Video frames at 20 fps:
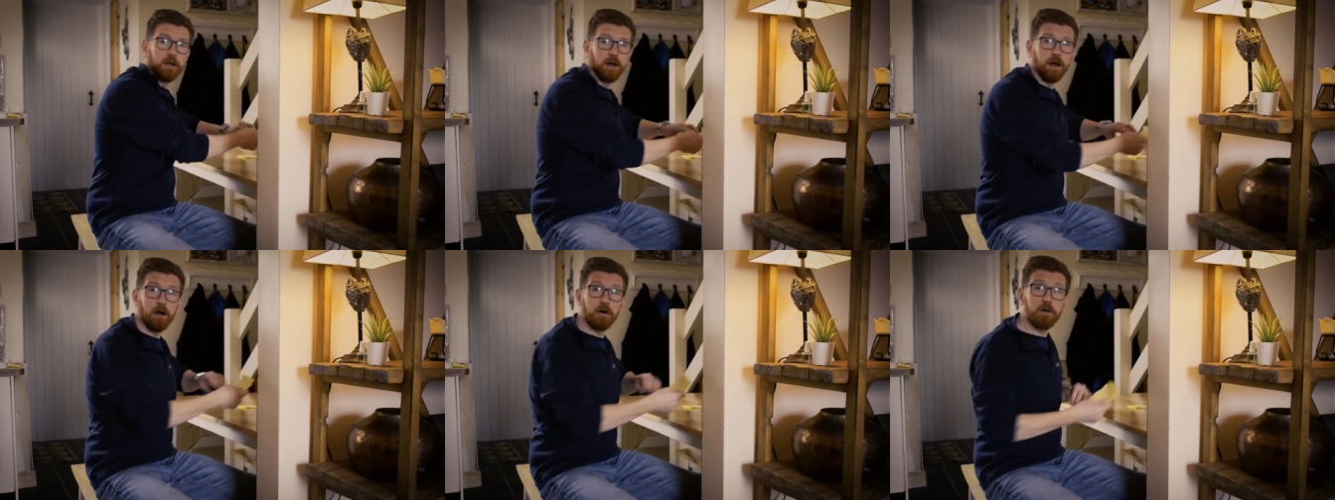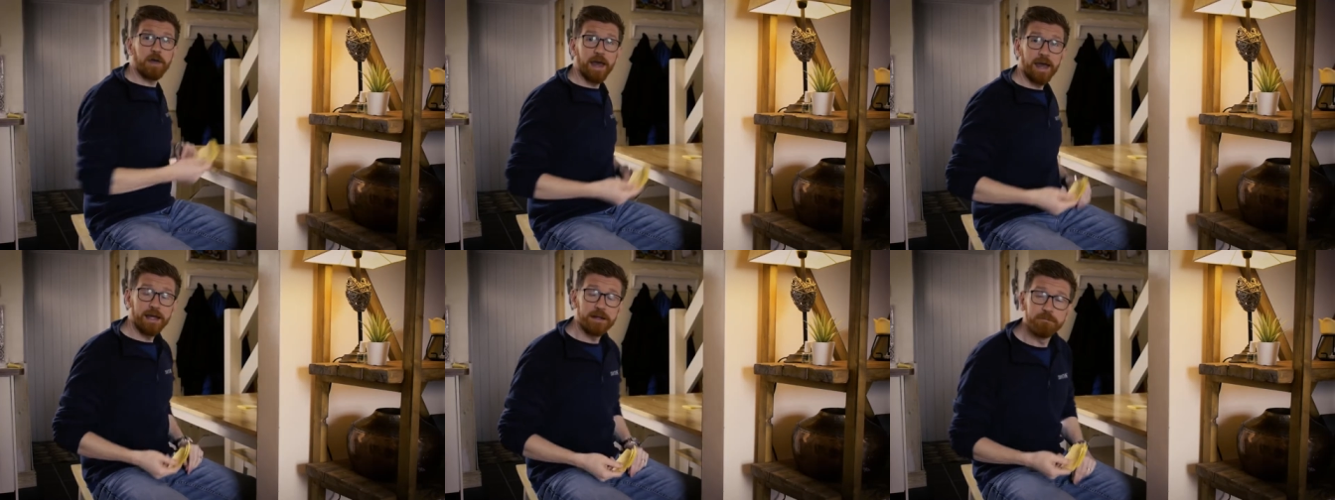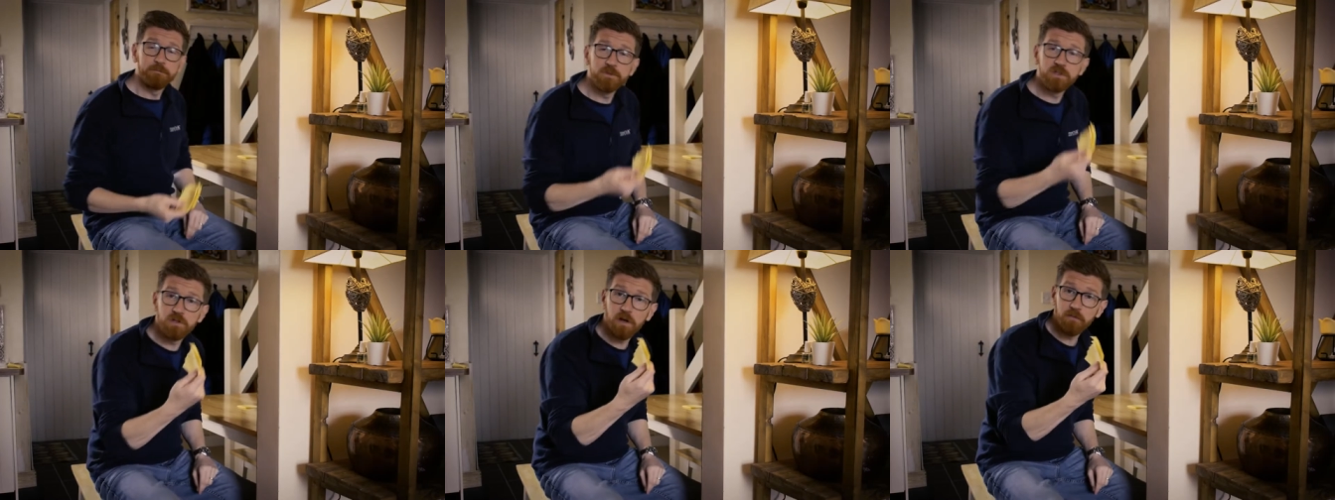Okay,
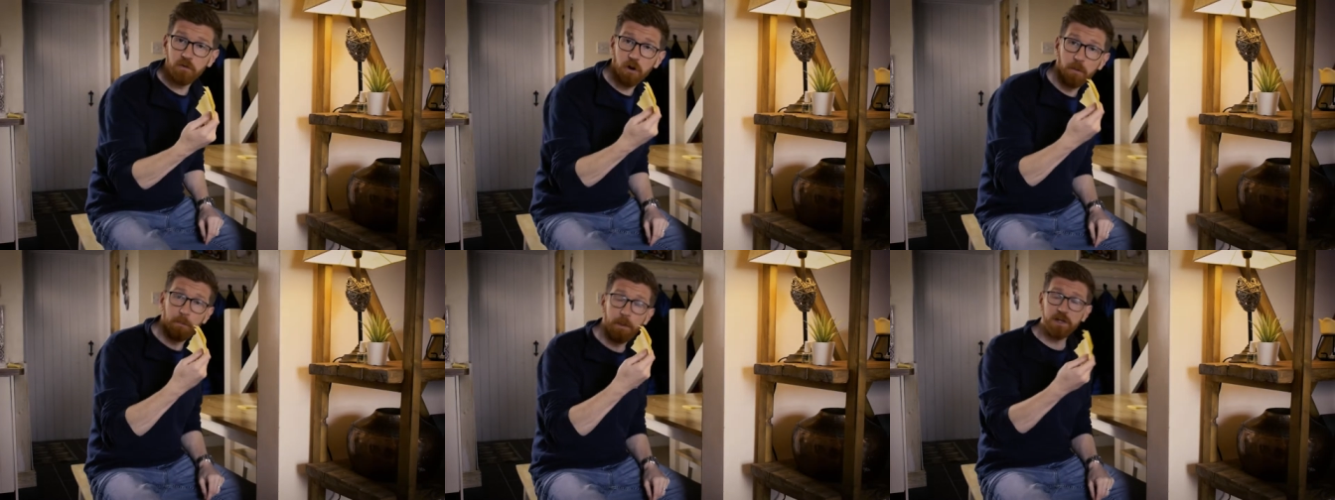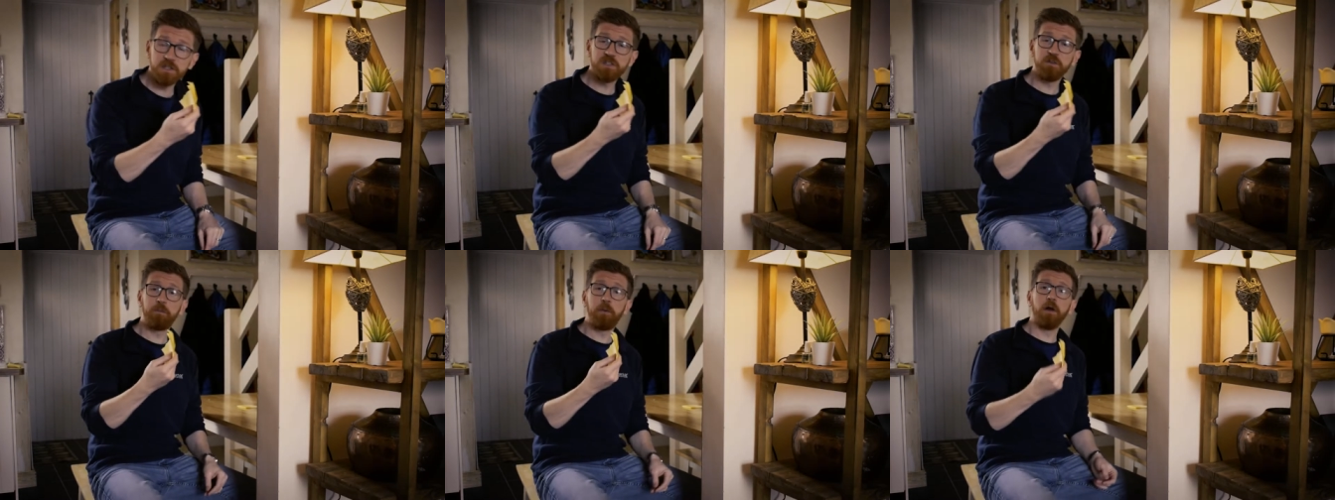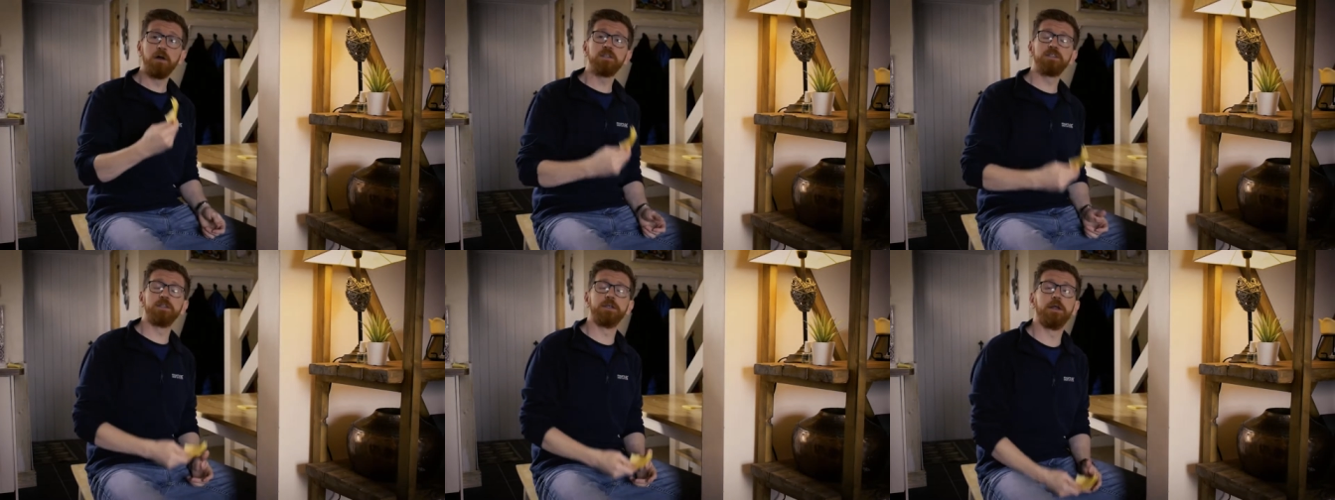so I've got a bunch of
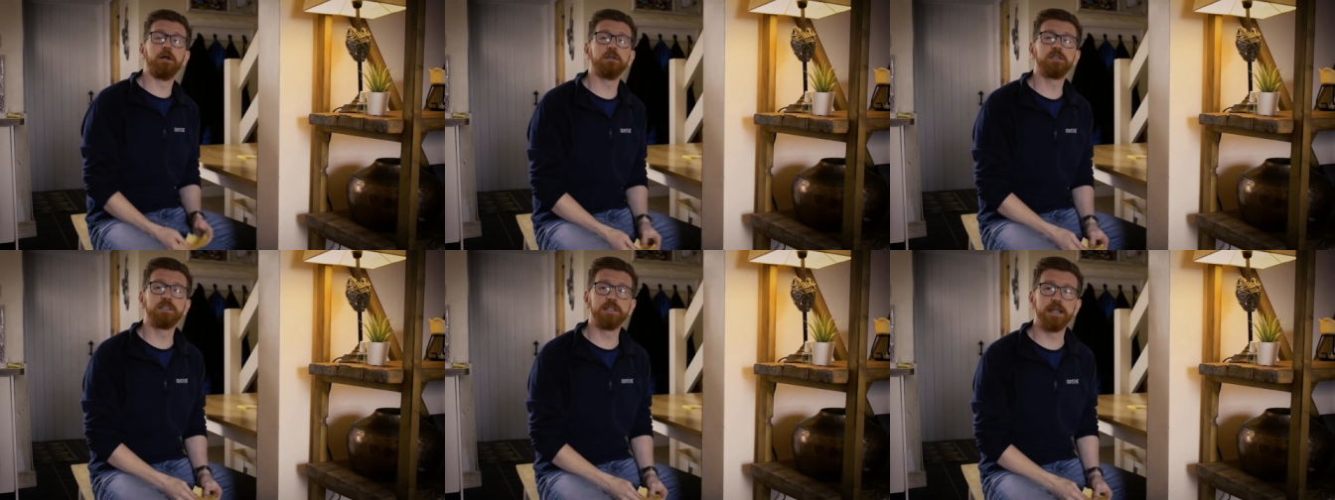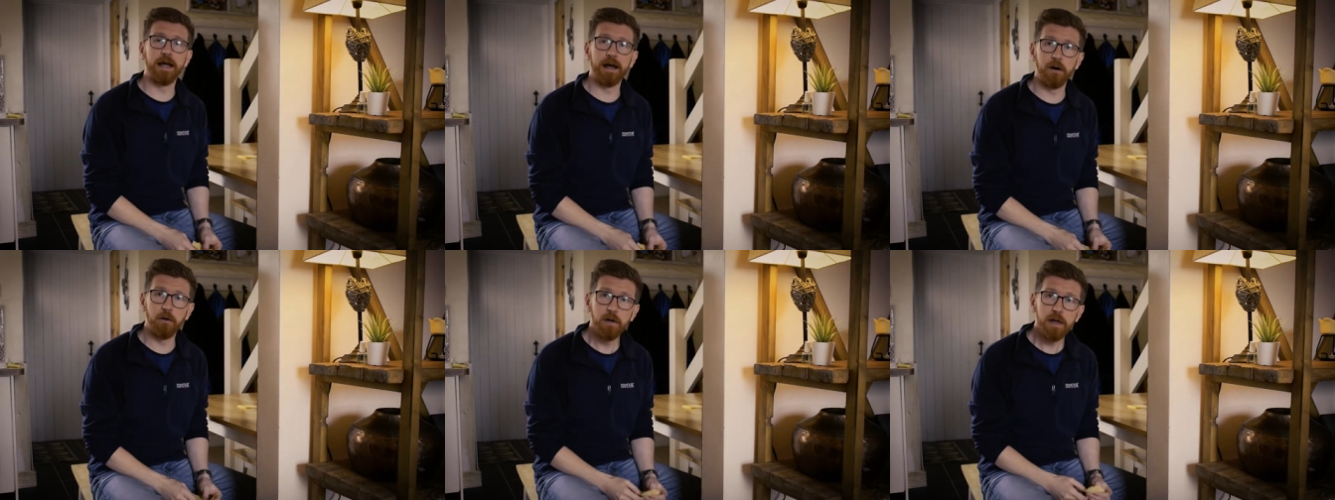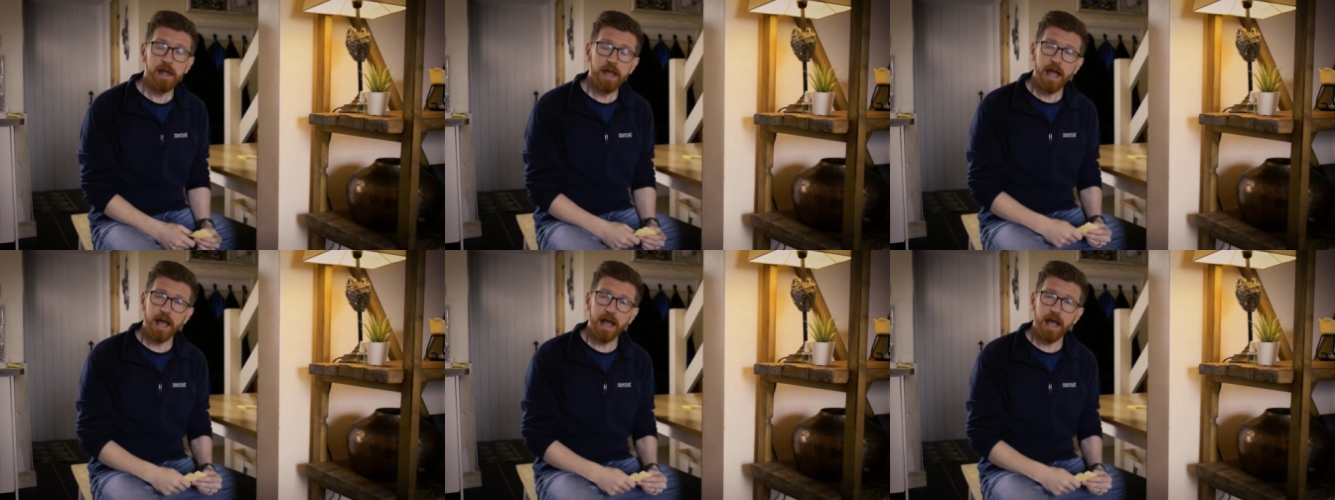post-it notes now,